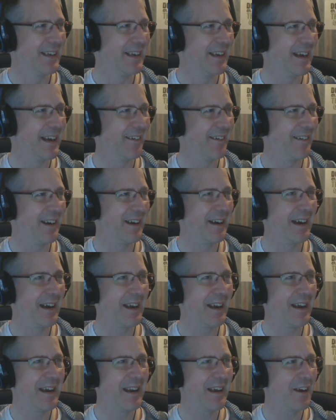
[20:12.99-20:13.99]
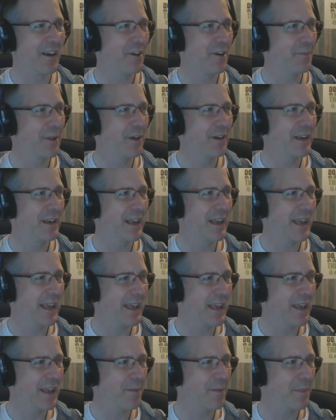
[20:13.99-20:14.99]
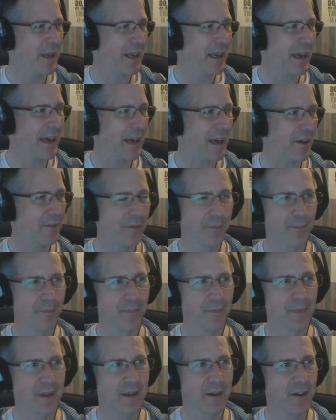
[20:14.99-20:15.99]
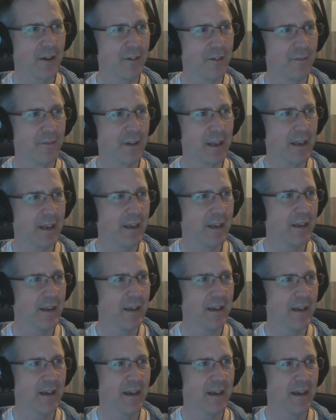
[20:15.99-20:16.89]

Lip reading: And I hope you can hear me now, hopefully.